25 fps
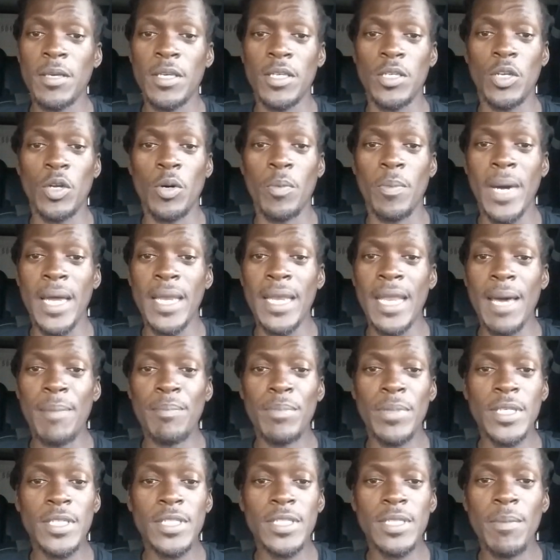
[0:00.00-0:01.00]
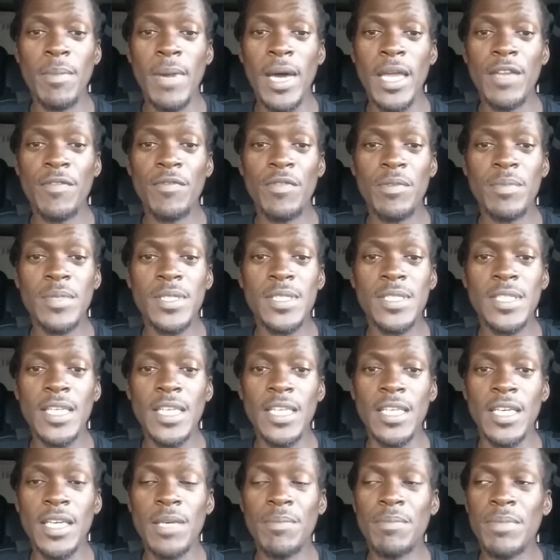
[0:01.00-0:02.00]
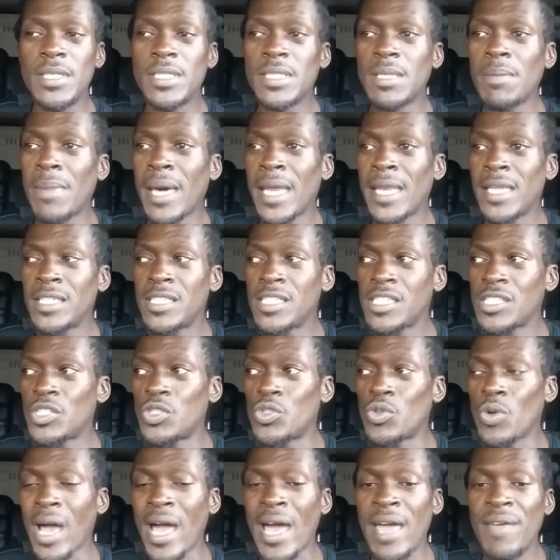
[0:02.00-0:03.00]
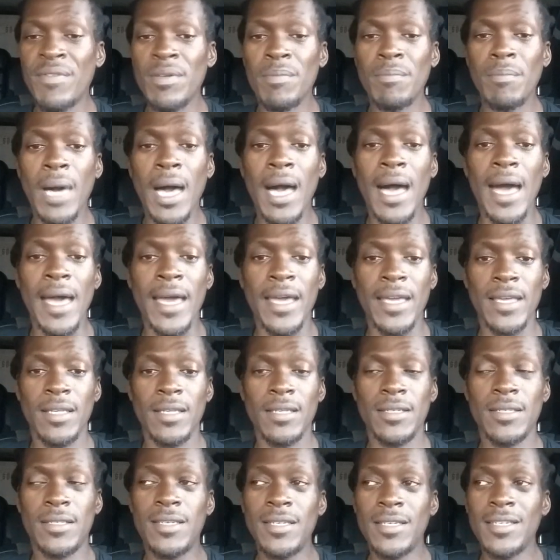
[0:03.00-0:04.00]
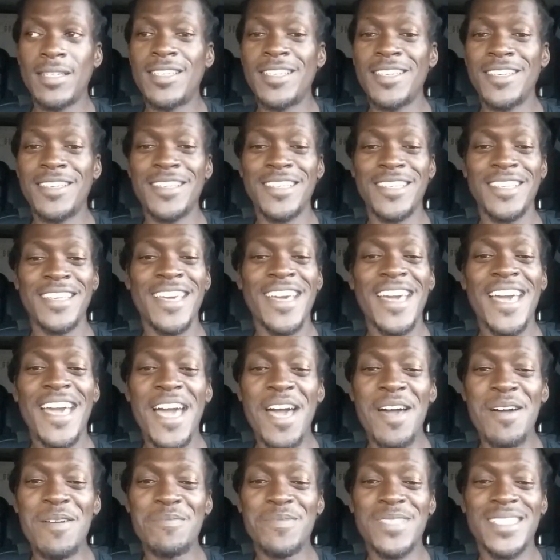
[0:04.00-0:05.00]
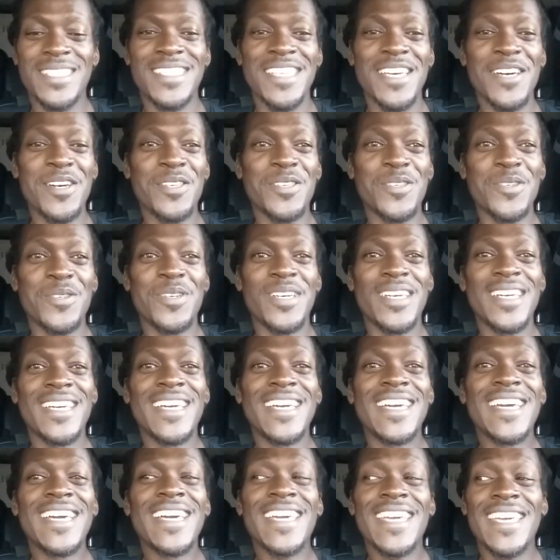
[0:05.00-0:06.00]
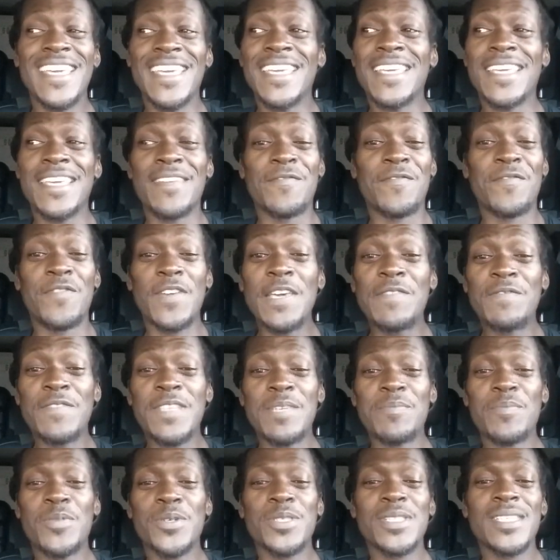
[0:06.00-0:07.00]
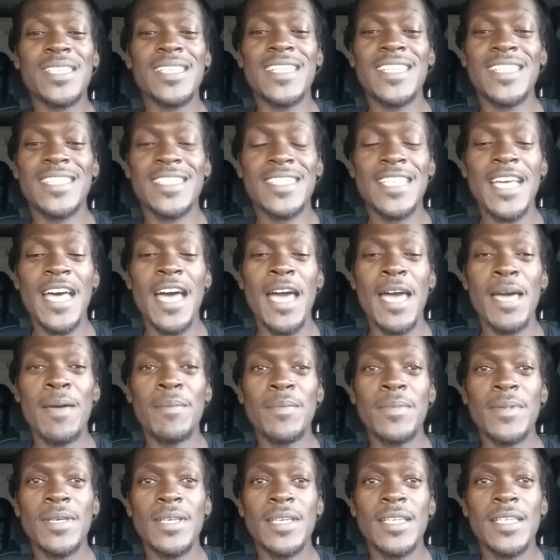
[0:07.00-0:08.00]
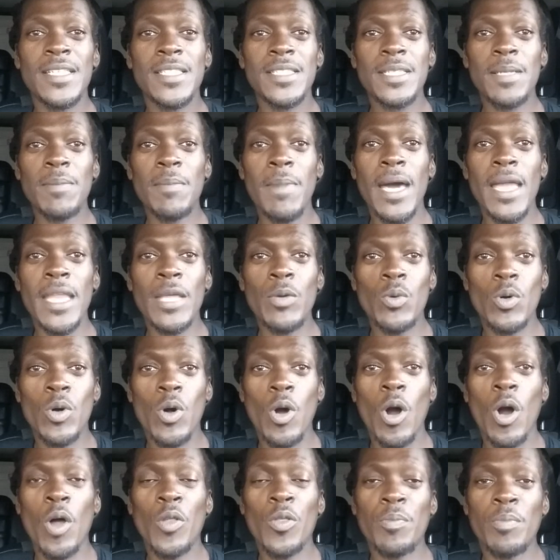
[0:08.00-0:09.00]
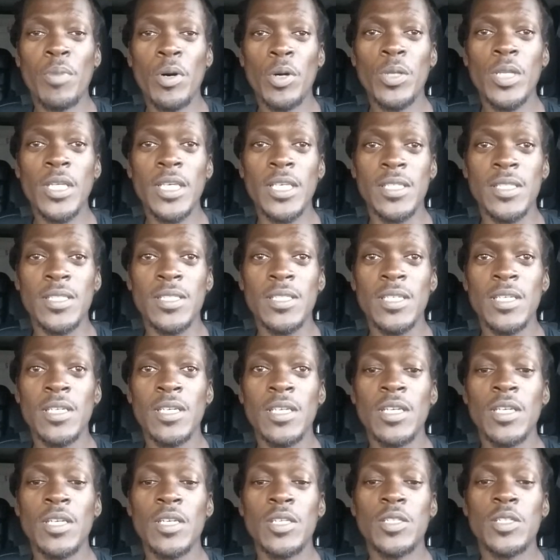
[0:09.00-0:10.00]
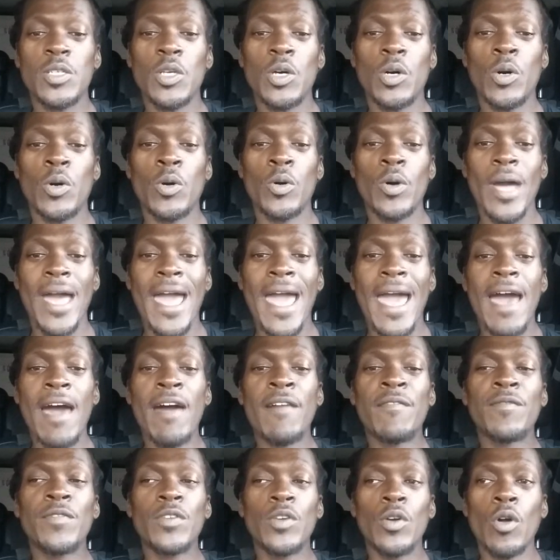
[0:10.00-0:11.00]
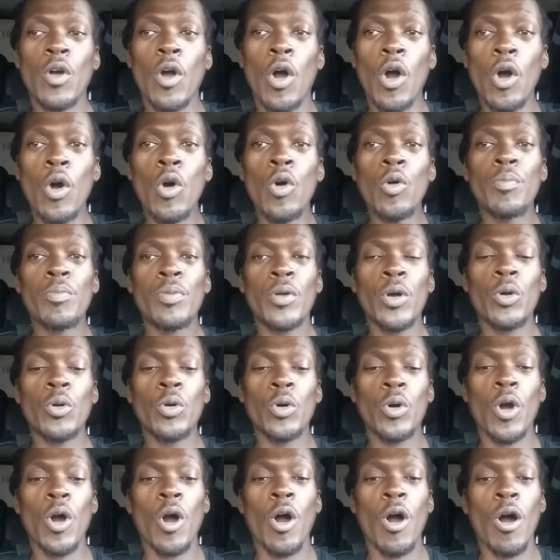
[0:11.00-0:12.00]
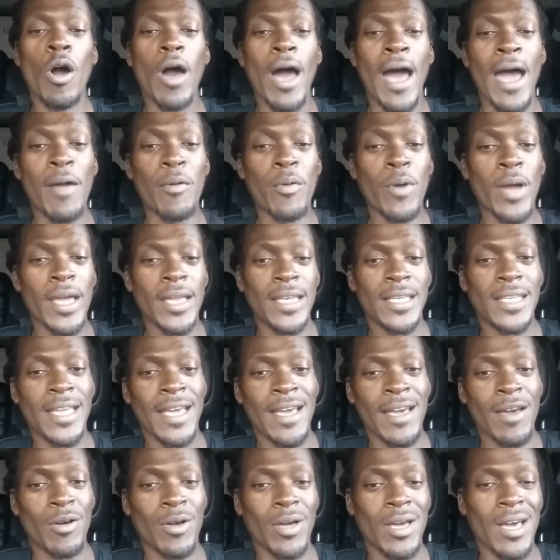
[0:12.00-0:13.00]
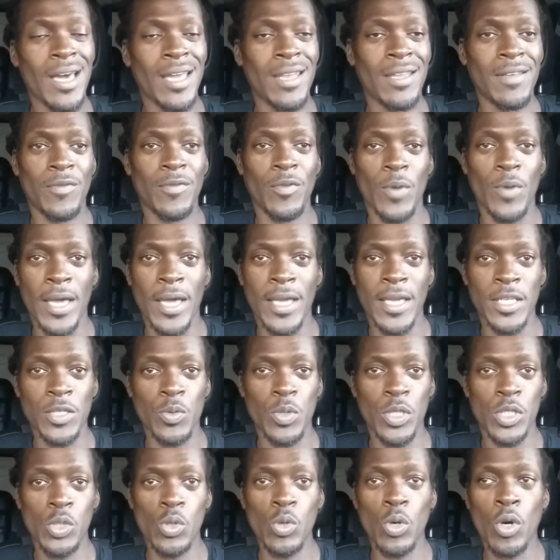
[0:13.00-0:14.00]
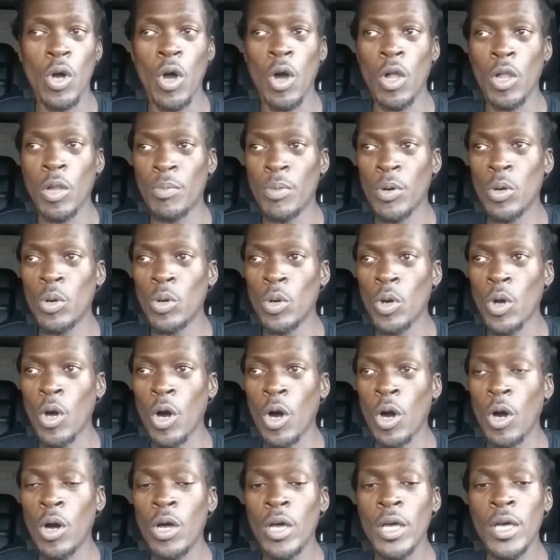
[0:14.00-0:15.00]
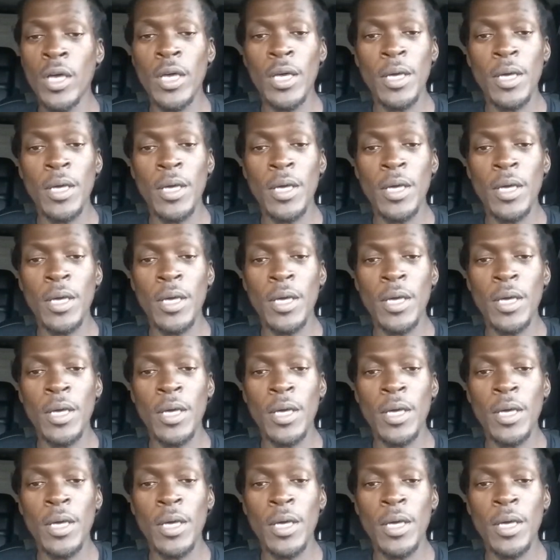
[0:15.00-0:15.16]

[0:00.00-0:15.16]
Might not be somebody from the city. It could be somebody just driving by. I'm going to tell you, 50% of the time, somebody will call the police. So have your own protocol. I write down kind of, I guess, what you would call a protocol.